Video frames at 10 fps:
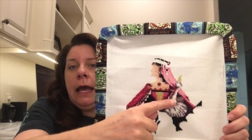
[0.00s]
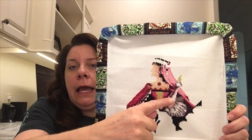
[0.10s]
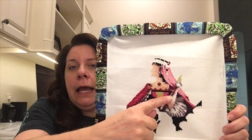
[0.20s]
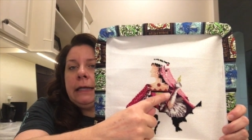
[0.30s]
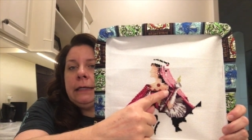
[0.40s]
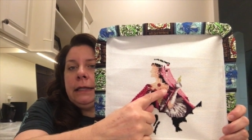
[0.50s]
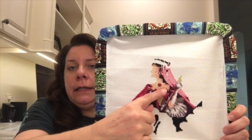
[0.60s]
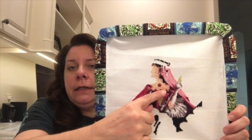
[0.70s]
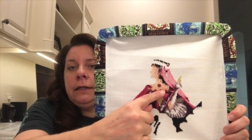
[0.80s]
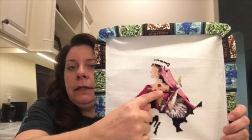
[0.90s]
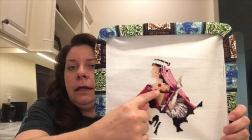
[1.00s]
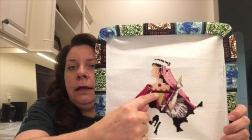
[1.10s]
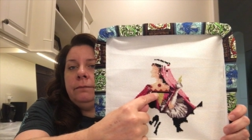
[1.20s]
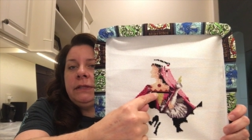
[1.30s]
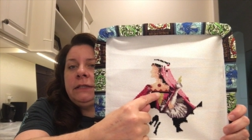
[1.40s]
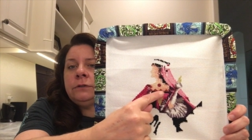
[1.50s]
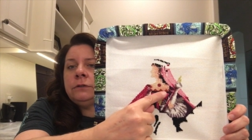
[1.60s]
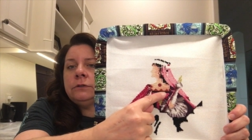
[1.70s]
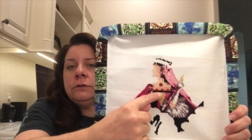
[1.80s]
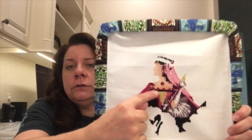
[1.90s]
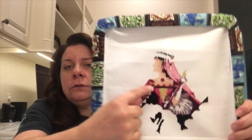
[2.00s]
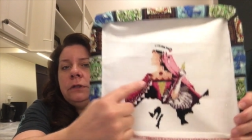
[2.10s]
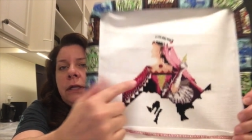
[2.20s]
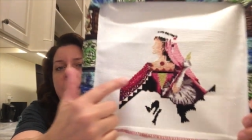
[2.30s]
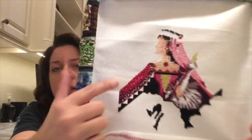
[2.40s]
I added in, um, these are, you